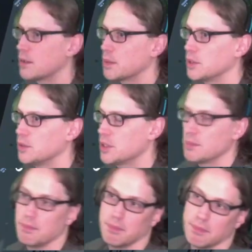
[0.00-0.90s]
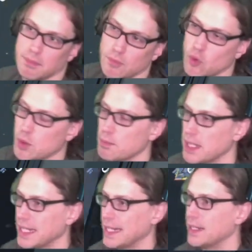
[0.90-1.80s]
I'm gonna lose some more
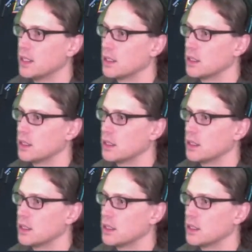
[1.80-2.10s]
money,